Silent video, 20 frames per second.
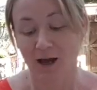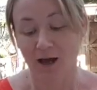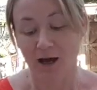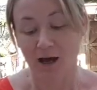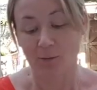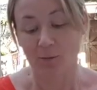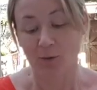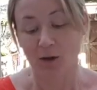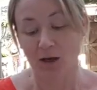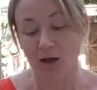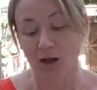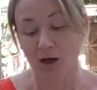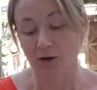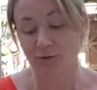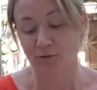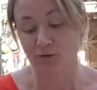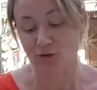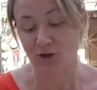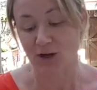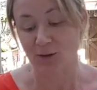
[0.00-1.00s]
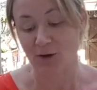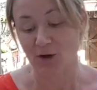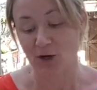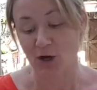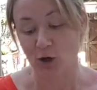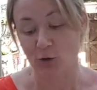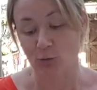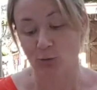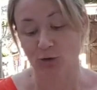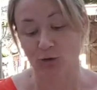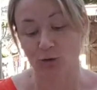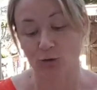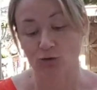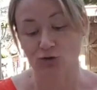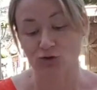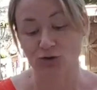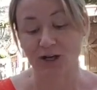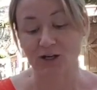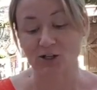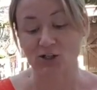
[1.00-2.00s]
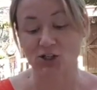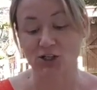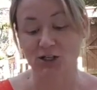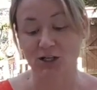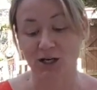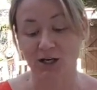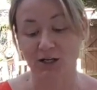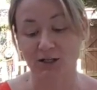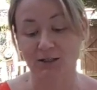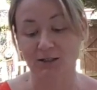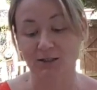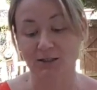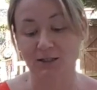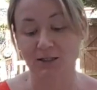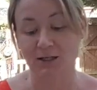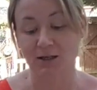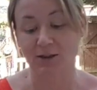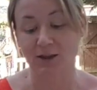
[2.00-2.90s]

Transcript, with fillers: Um, laugh, dream, and hope with Audrey as she learns